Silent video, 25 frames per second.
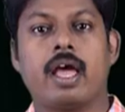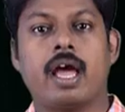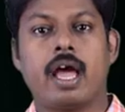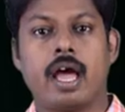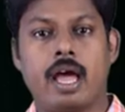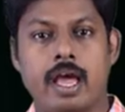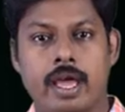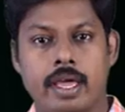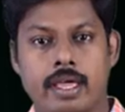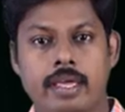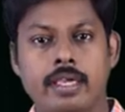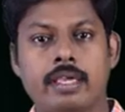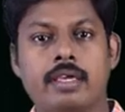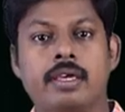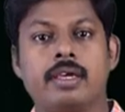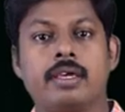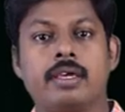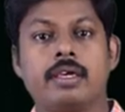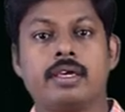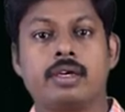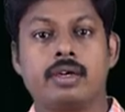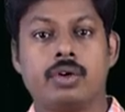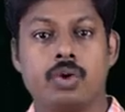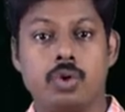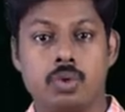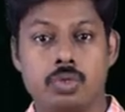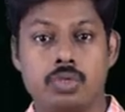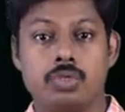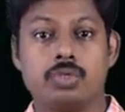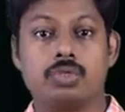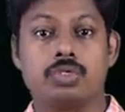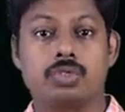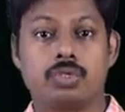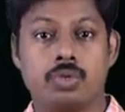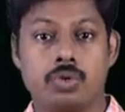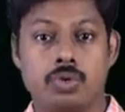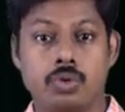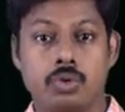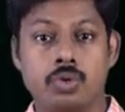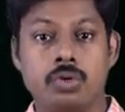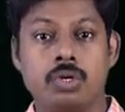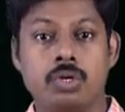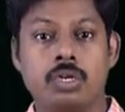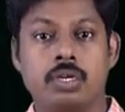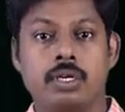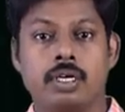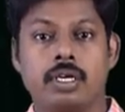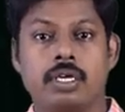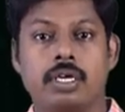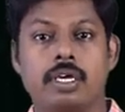I go to school
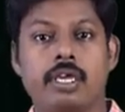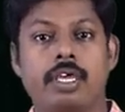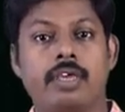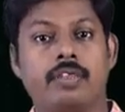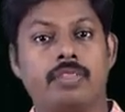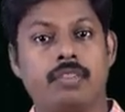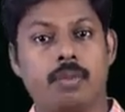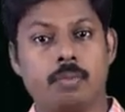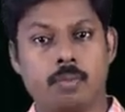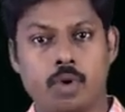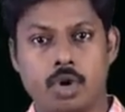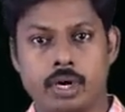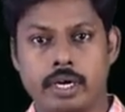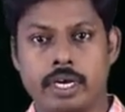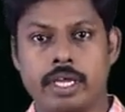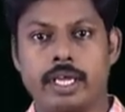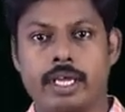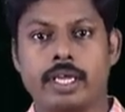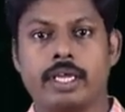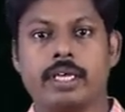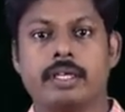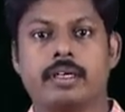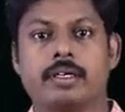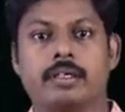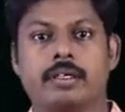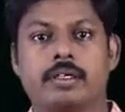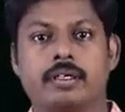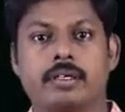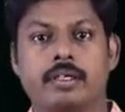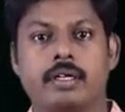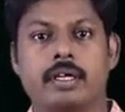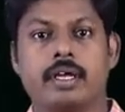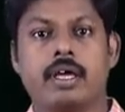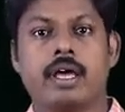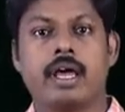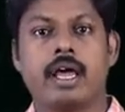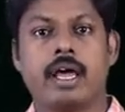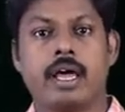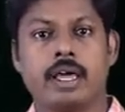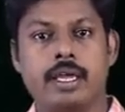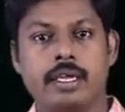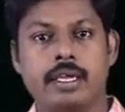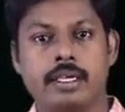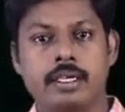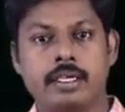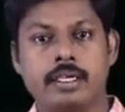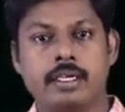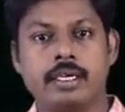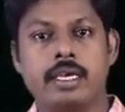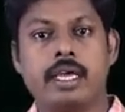in the morning.
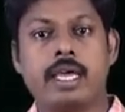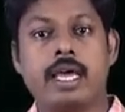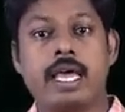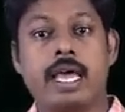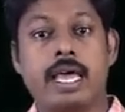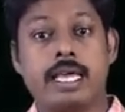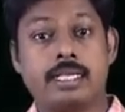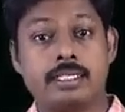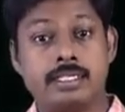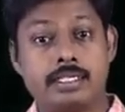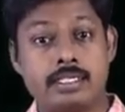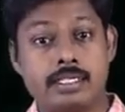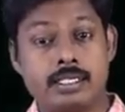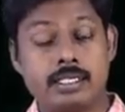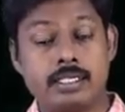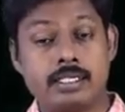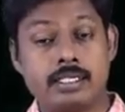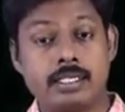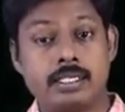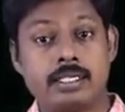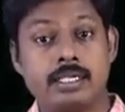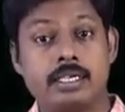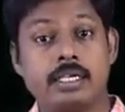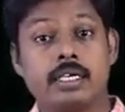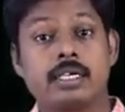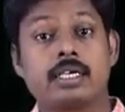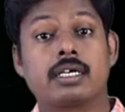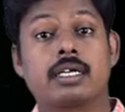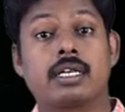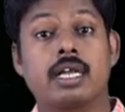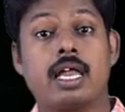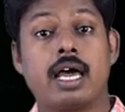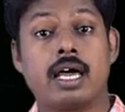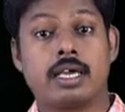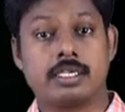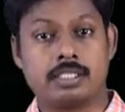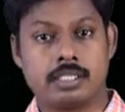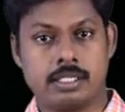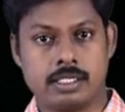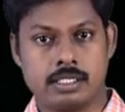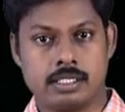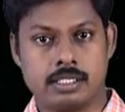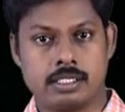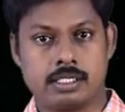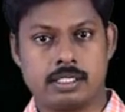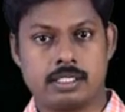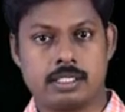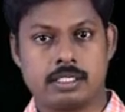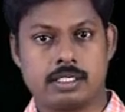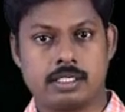I attend
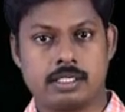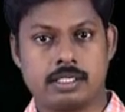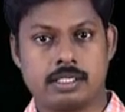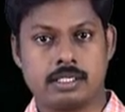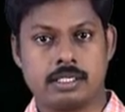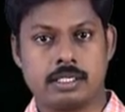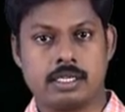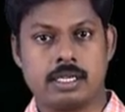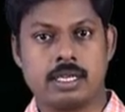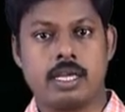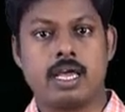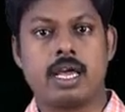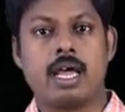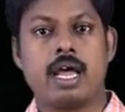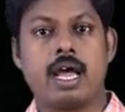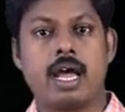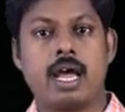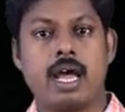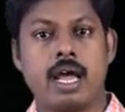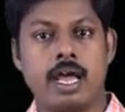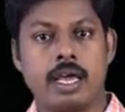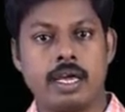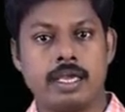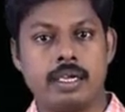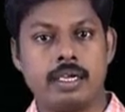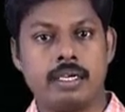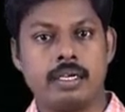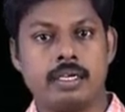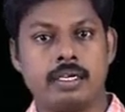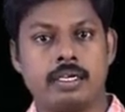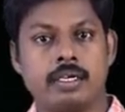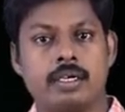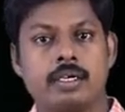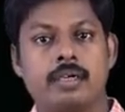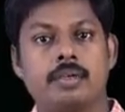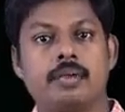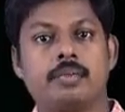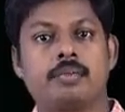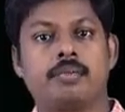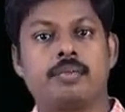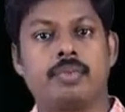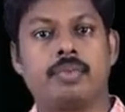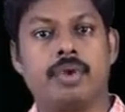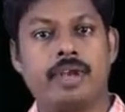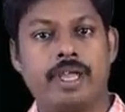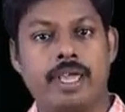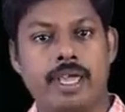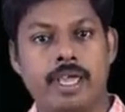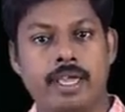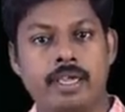classes. I
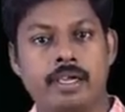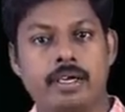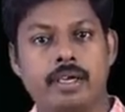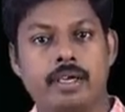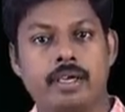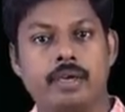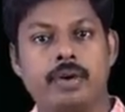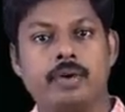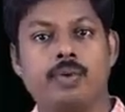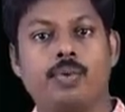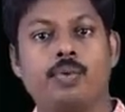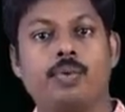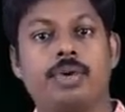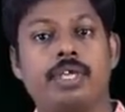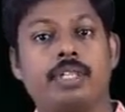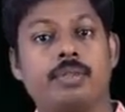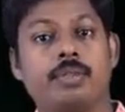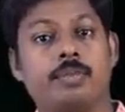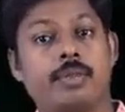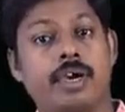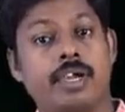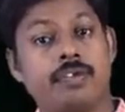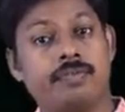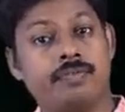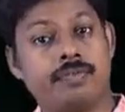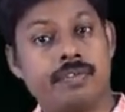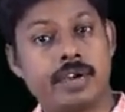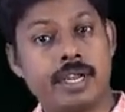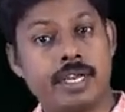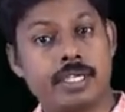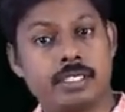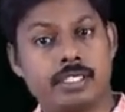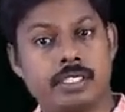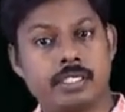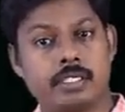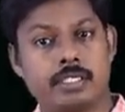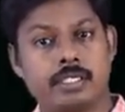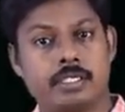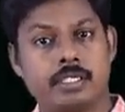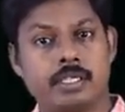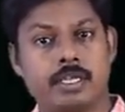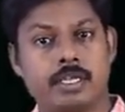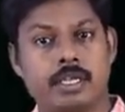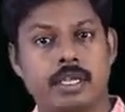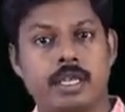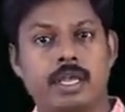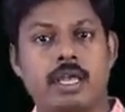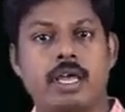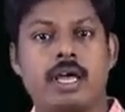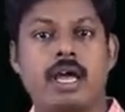play with my friends.
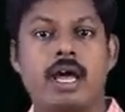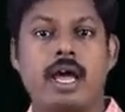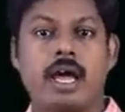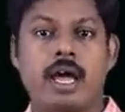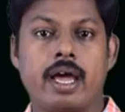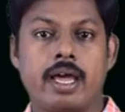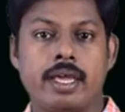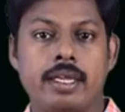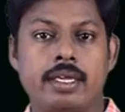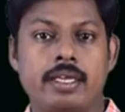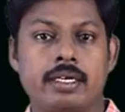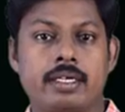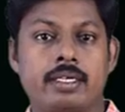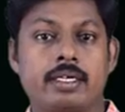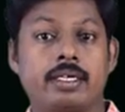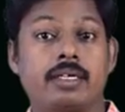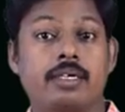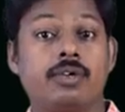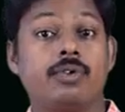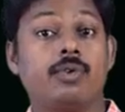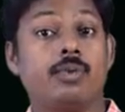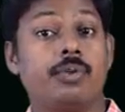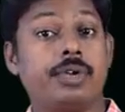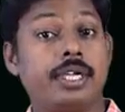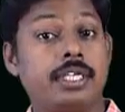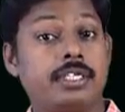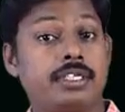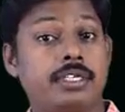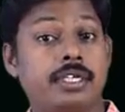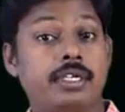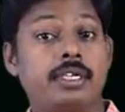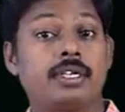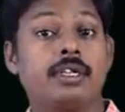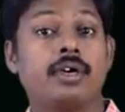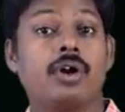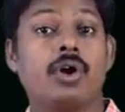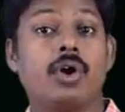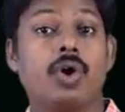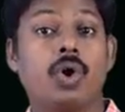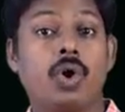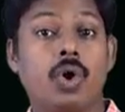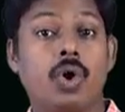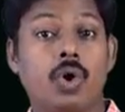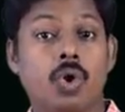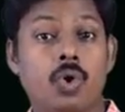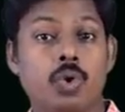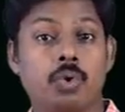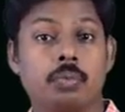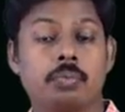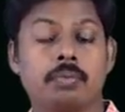I return
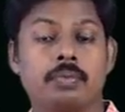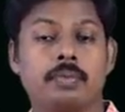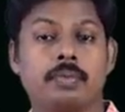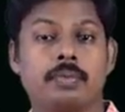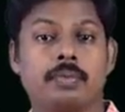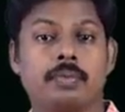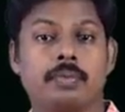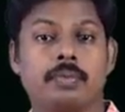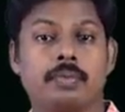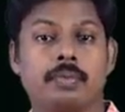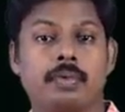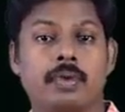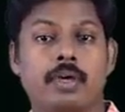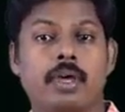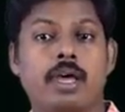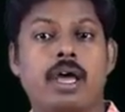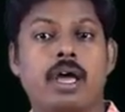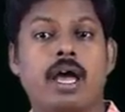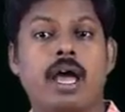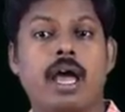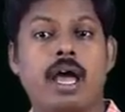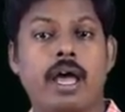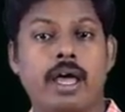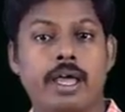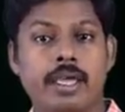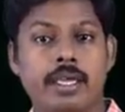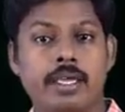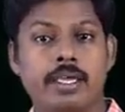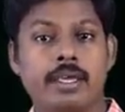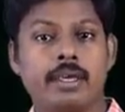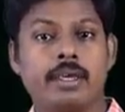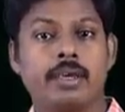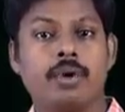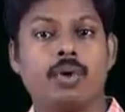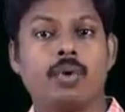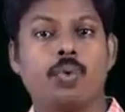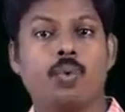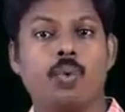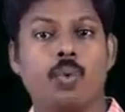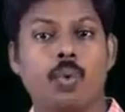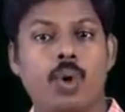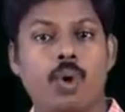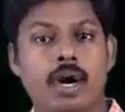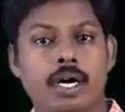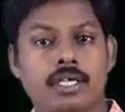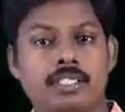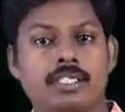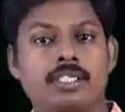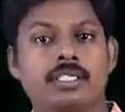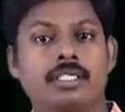home. I
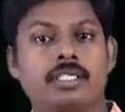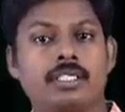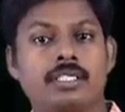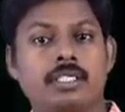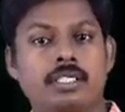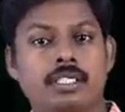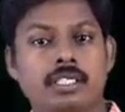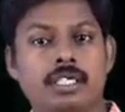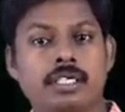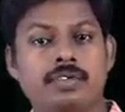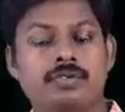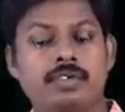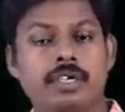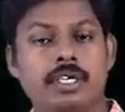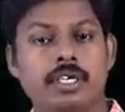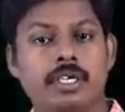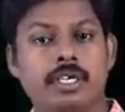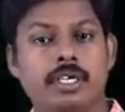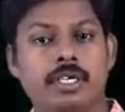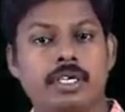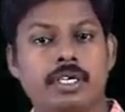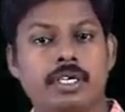watch TV.